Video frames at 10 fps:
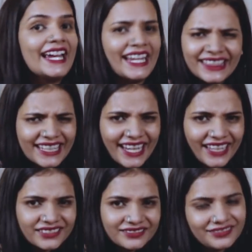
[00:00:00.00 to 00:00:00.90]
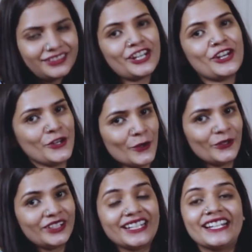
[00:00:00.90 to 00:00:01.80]
In the air?
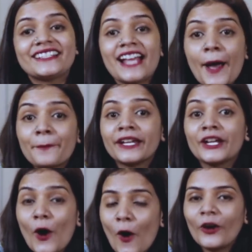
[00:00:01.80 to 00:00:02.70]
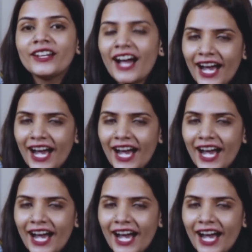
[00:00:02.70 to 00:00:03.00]
No, it's happening all